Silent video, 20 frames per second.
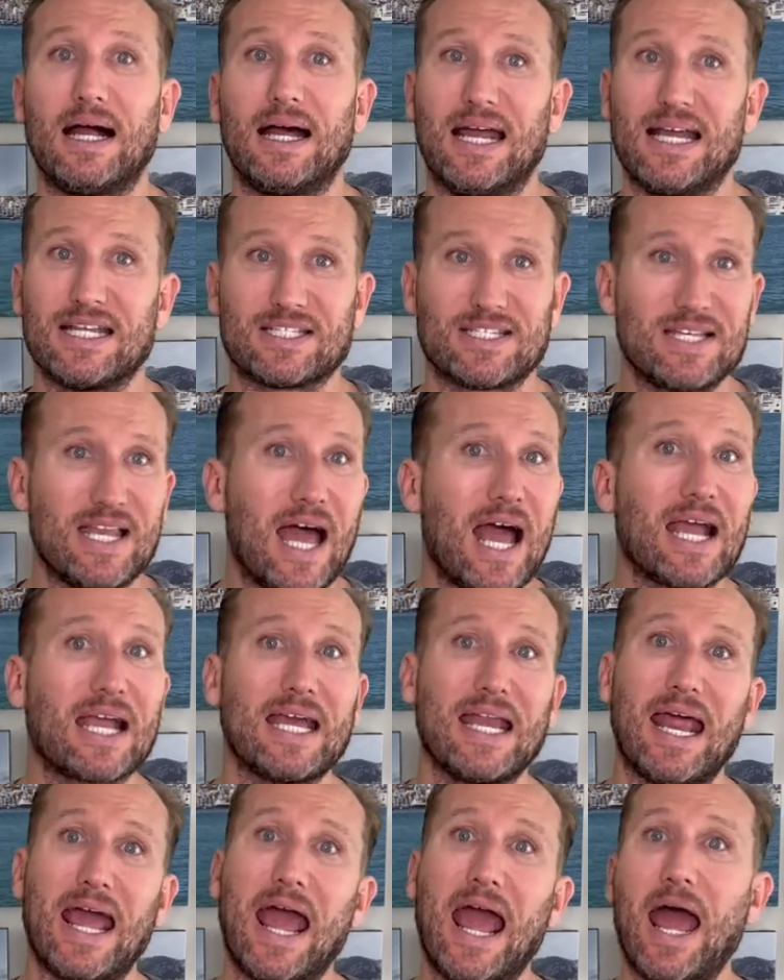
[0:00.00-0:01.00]
it's not
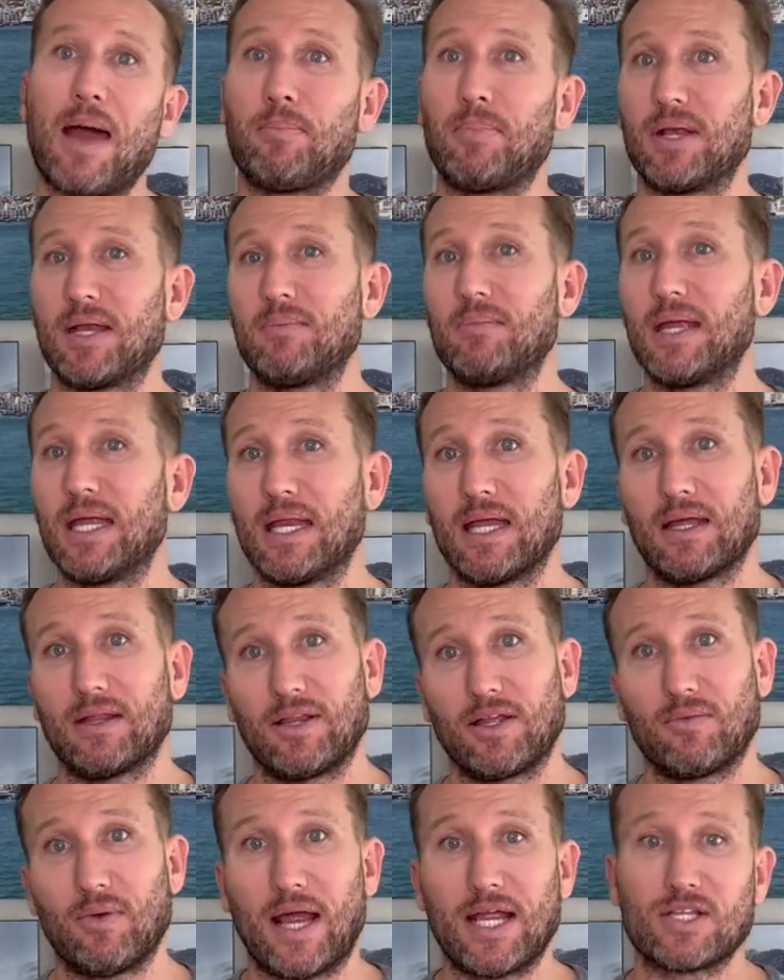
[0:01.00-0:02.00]
going to happen
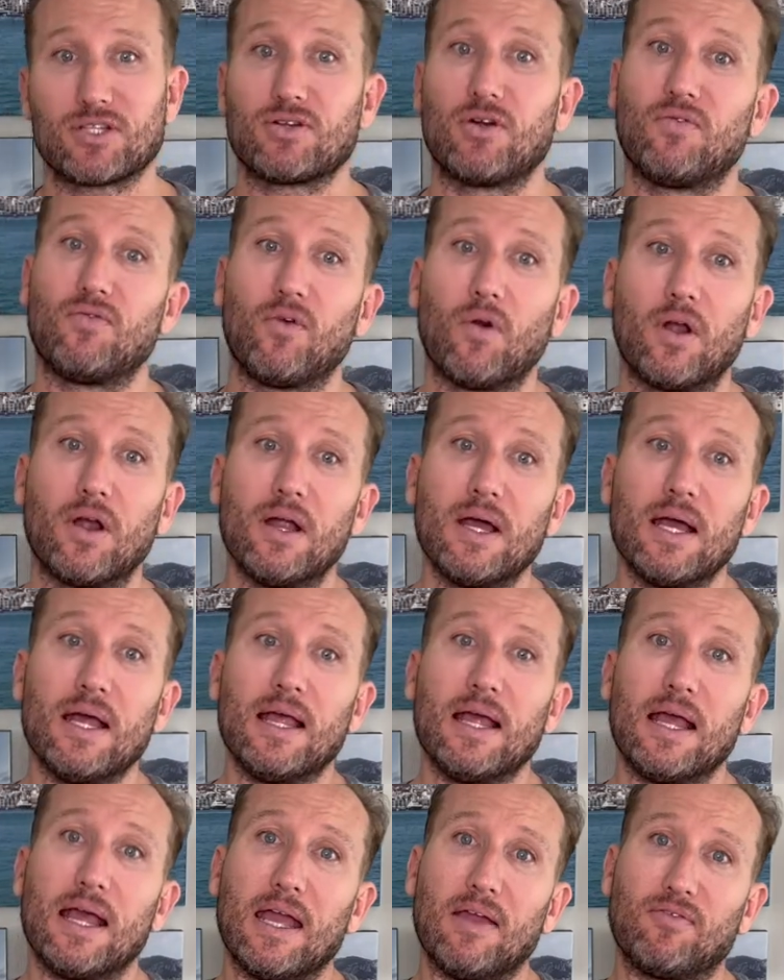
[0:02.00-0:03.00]
immediately, right? So
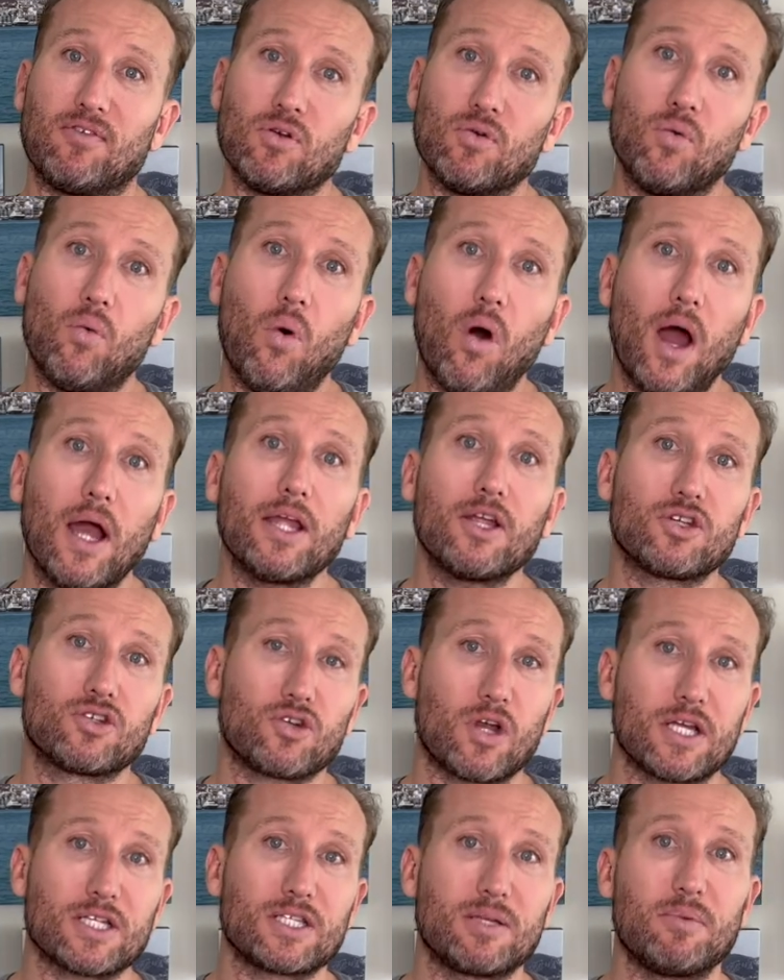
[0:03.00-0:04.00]
if you want your
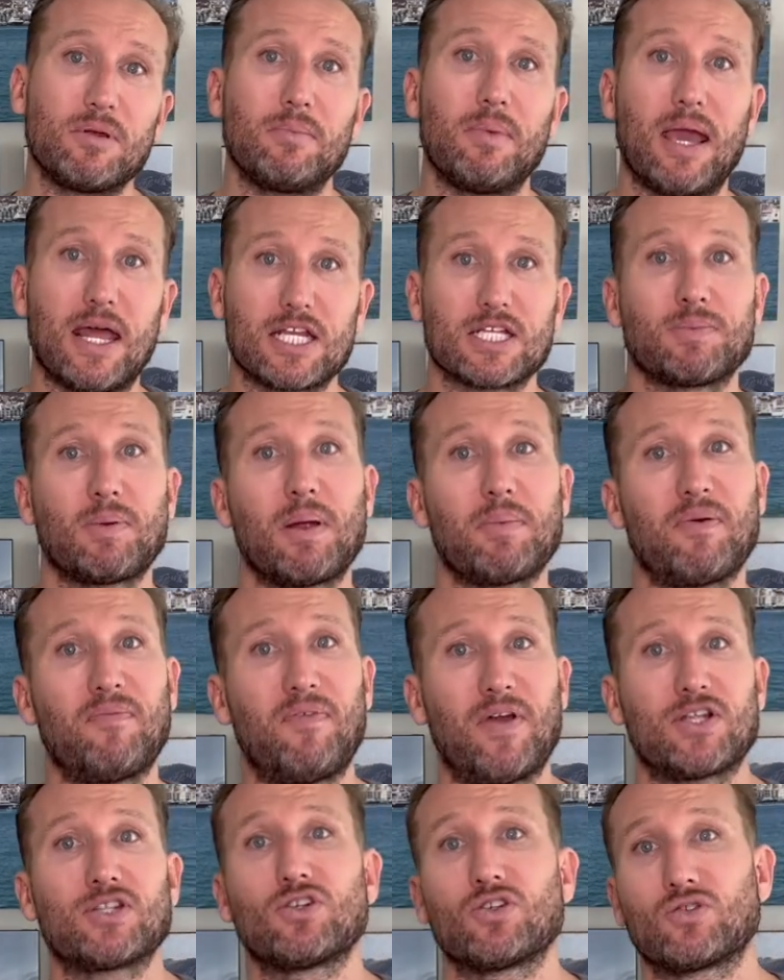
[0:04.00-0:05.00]
trust to be managed by a
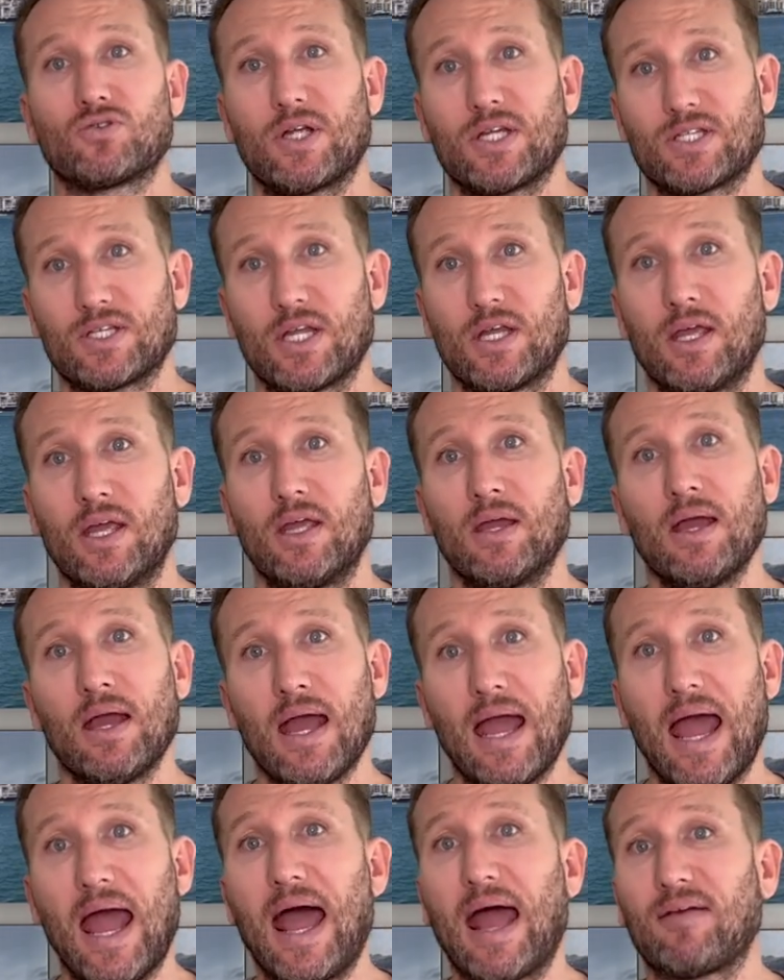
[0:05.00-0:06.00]
professional trustee
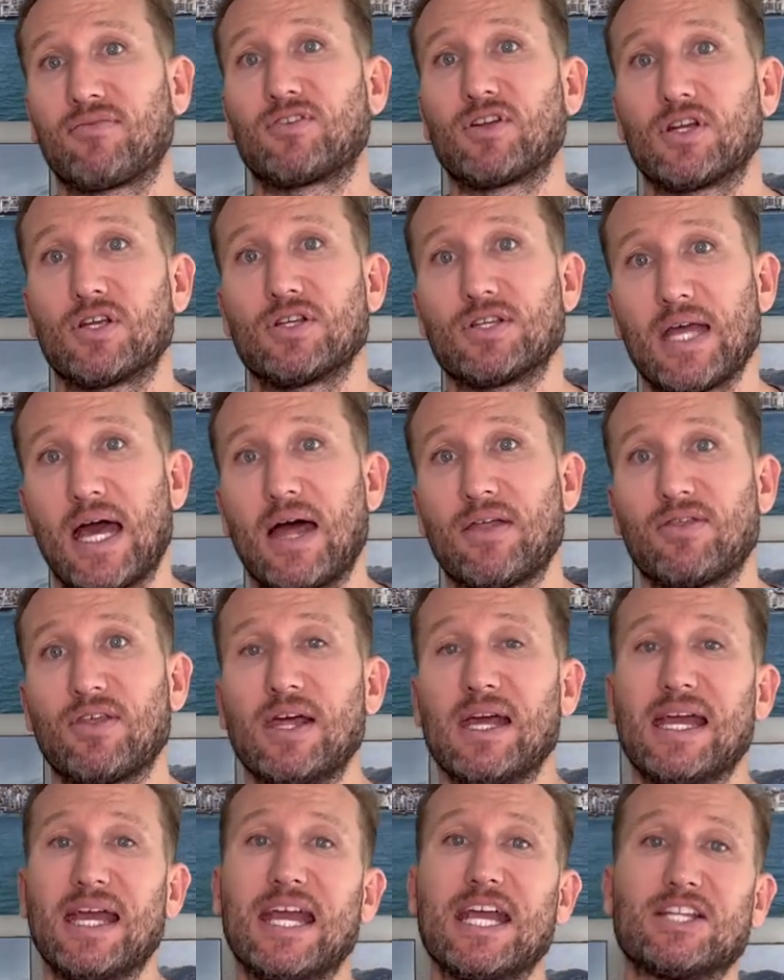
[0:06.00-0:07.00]
after your death,
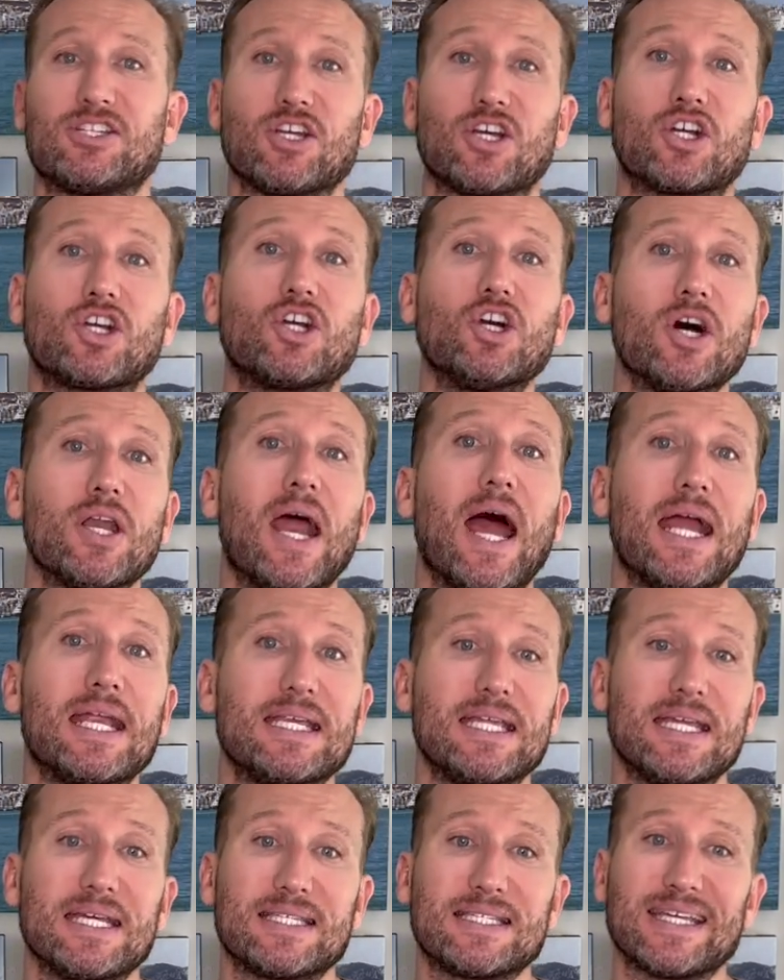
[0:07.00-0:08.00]
it's a good
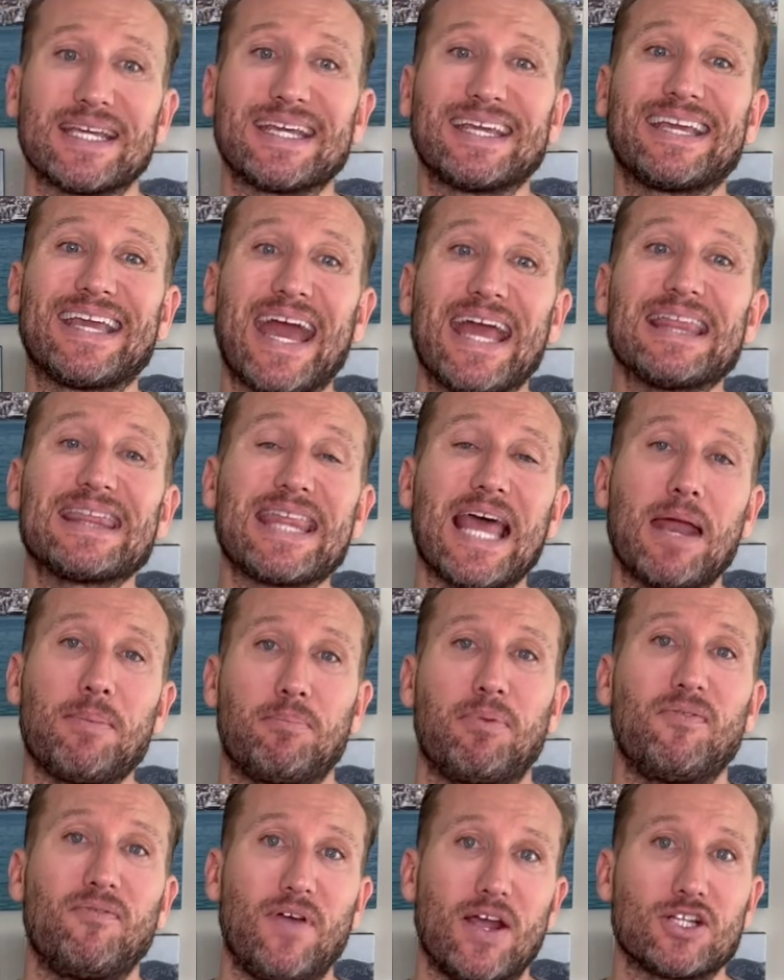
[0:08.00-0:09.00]
idea to get that
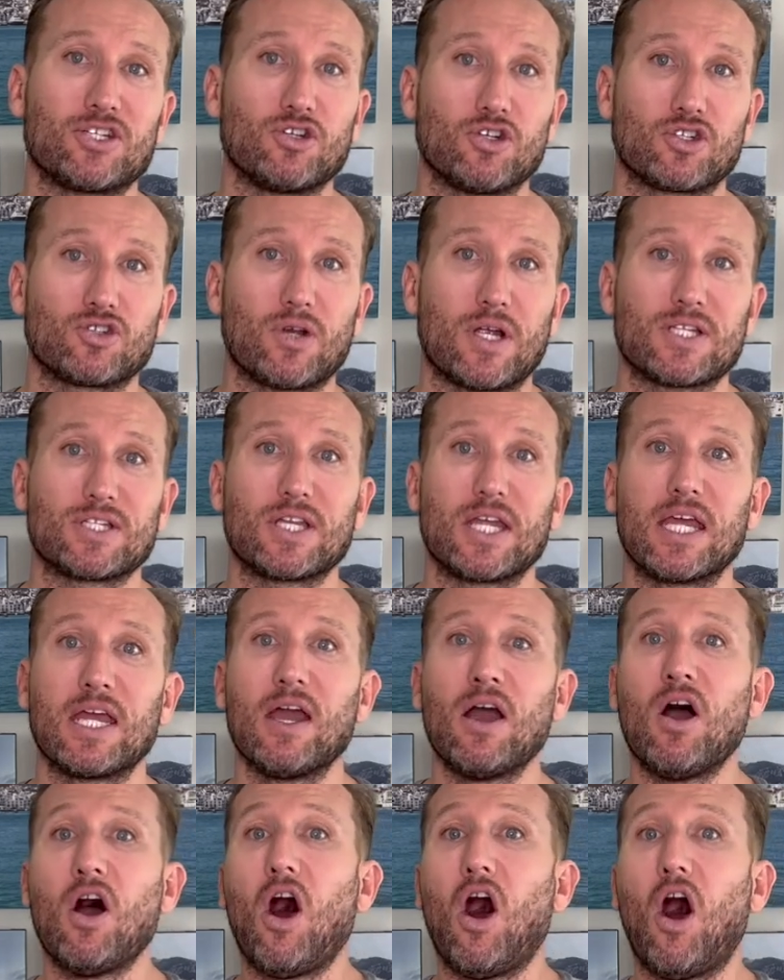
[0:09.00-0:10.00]
professional
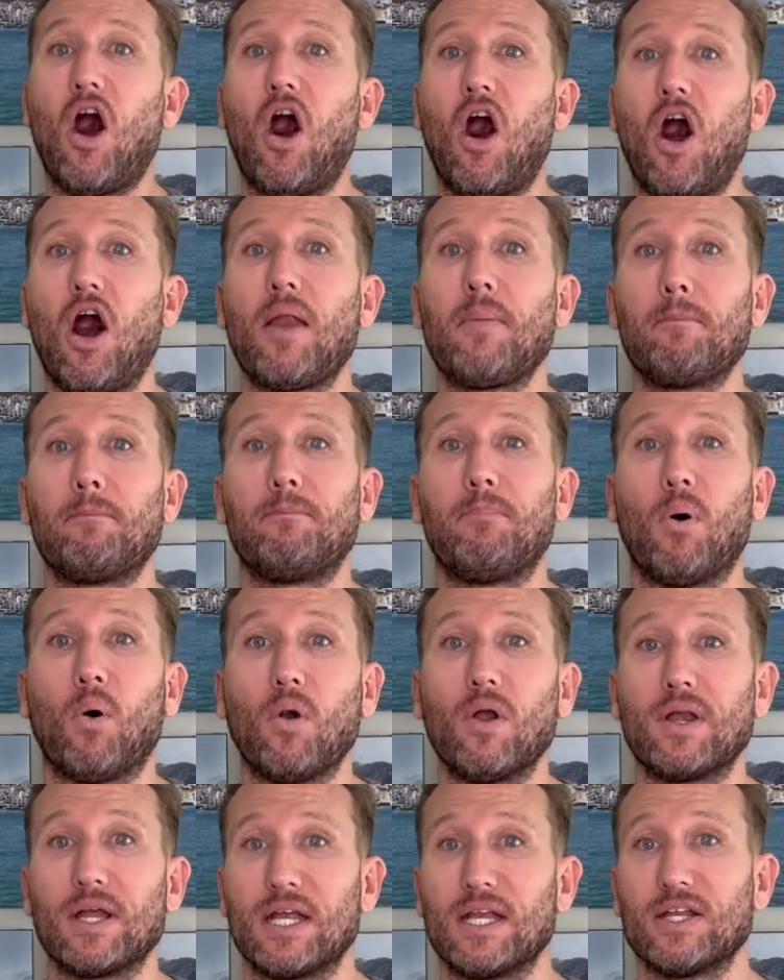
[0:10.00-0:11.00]
trustee
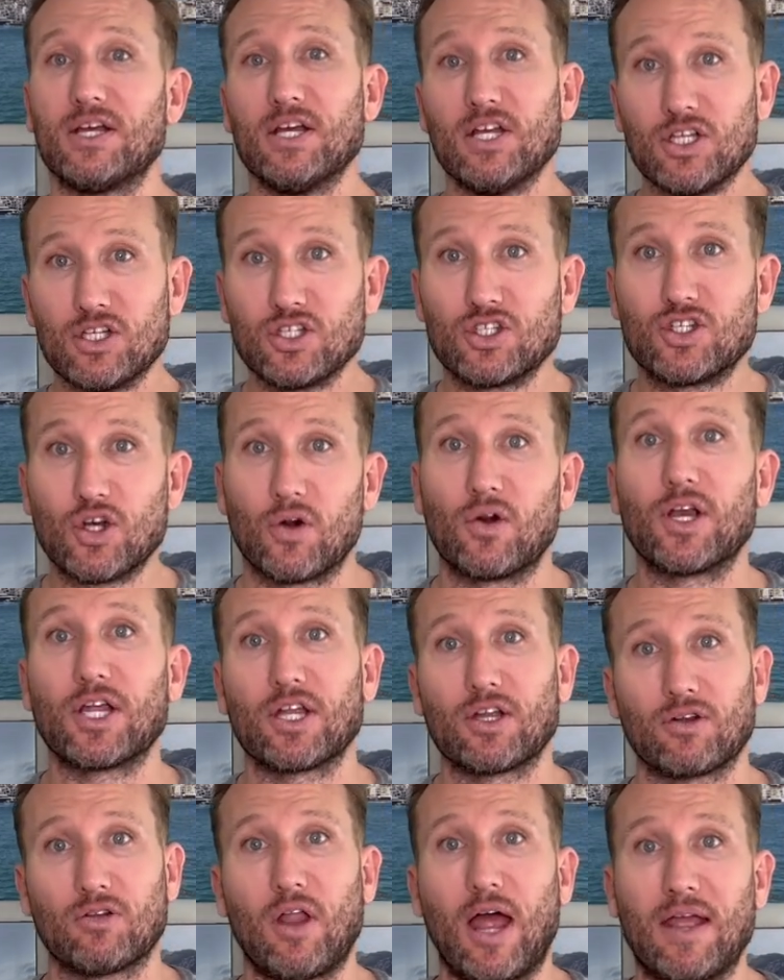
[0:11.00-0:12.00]
onboarded during
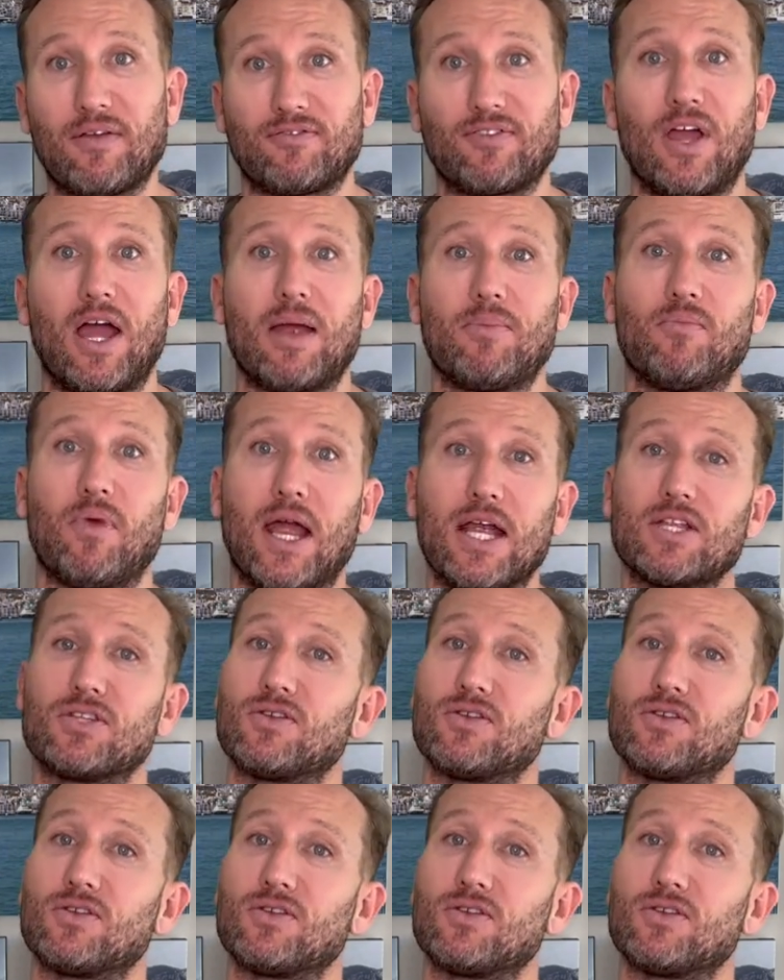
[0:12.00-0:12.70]
your lifetime, right?